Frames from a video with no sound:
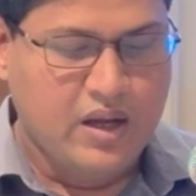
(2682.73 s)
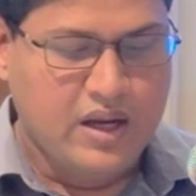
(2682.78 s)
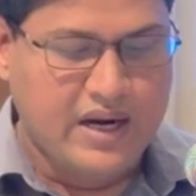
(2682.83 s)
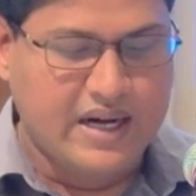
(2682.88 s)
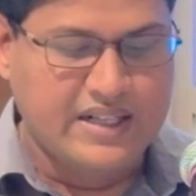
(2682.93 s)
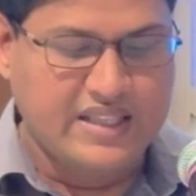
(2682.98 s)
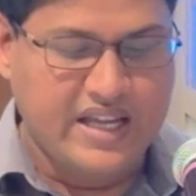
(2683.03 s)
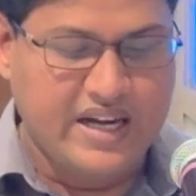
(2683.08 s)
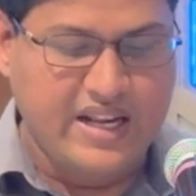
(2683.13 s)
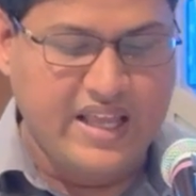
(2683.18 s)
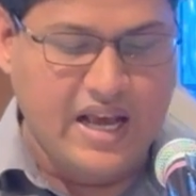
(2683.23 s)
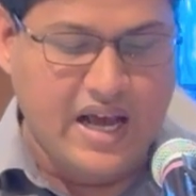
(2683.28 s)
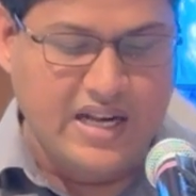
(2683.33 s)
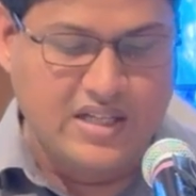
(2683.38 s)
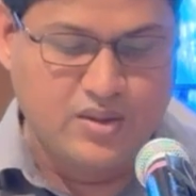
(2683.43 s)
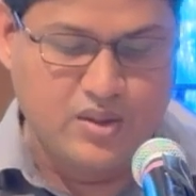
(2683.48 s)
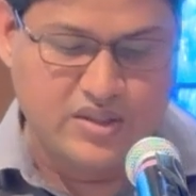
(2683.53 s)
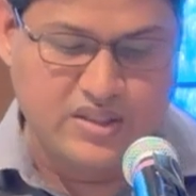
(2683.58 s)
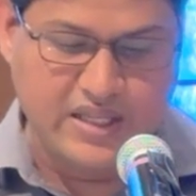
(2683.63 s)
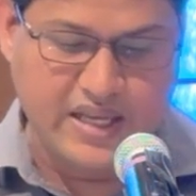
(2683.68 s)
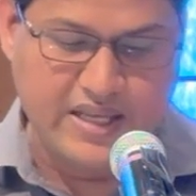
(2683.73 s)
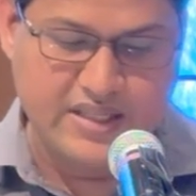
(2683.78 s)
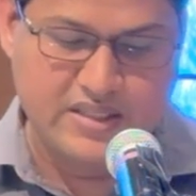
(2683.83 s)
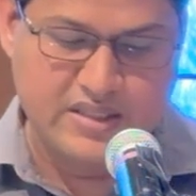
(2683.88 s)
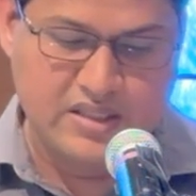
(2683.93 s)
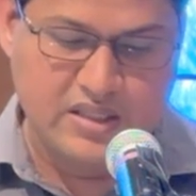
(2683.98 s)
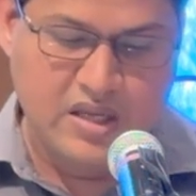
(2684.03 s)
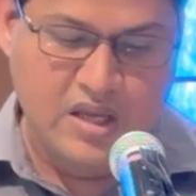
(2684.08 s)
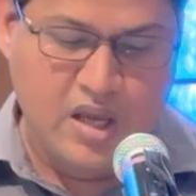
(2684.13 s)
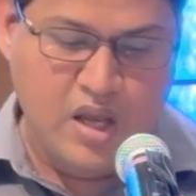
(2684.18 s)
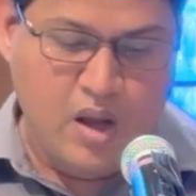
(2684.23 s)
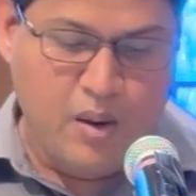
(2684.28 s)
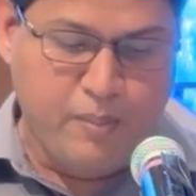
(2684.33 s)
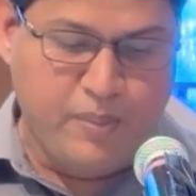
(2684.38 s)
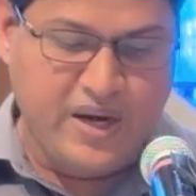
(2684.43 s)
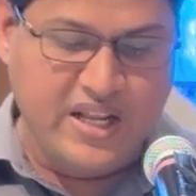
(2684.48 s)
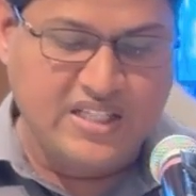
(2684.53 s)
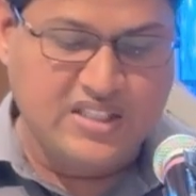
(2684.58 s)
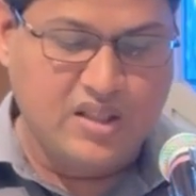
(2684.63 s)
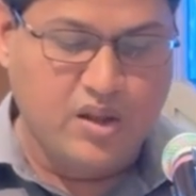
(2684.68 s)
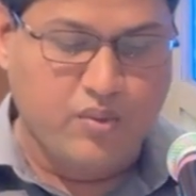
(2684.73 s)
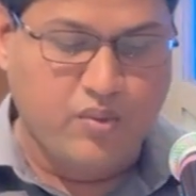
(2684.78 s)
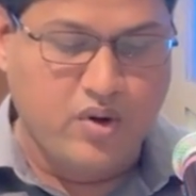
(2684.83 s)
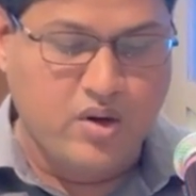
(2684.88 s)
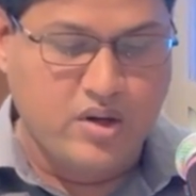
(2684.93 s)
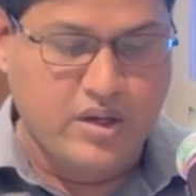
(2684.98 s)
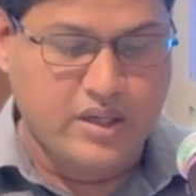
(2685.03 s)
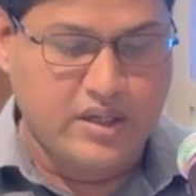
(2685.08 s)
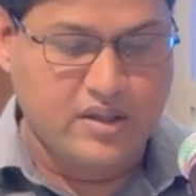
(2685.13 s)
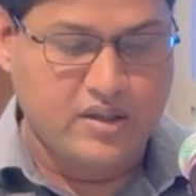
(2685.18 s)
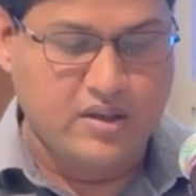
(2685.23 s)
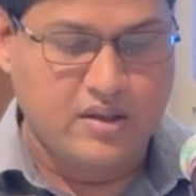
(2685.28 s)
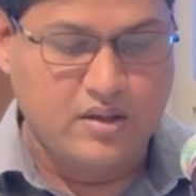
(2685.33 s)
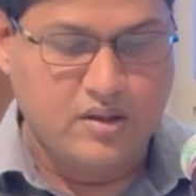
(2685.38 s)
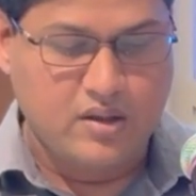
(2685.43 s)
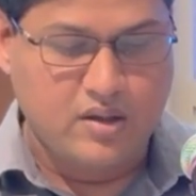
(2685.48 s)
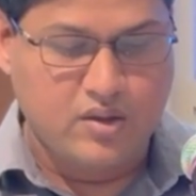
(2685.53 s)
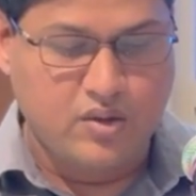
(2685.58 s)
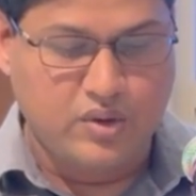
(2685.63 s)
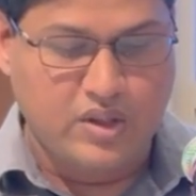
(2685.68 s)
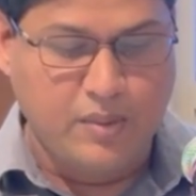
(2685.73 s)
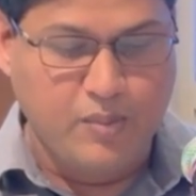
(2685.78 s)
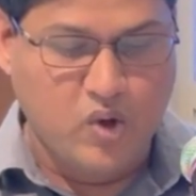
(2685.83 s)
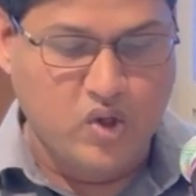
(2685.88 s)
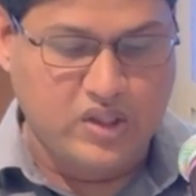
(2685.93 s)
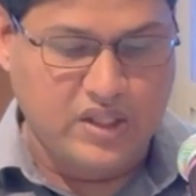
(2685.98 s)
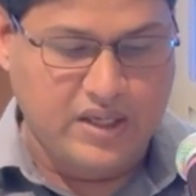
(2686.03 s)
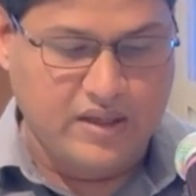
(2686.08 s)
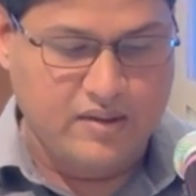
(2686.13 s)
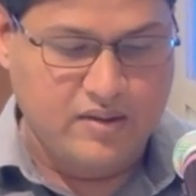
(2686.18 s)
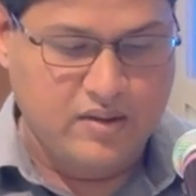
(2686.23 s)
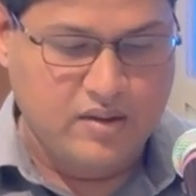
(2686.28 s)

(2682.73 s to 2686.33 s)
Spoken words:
And then he also says, preach the word to Timothy.